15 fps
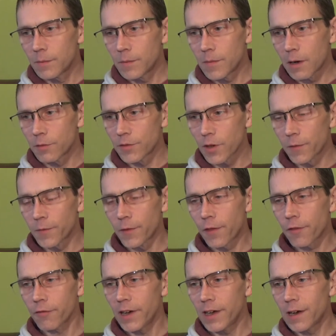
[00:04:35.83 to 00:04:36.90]
I was offered
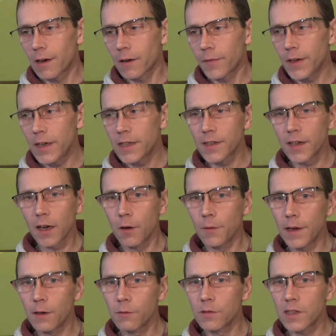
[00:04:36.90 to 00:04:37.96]
3.5 years to go
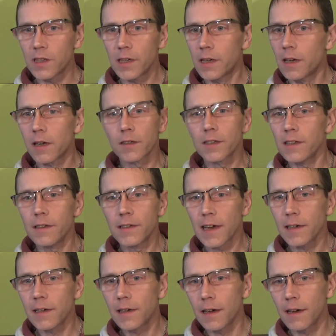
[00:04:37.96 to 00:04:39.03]
guilty, and I didn't
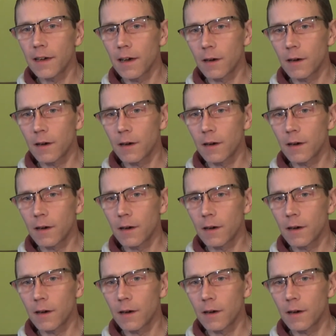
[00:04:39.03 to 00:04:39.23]
take it.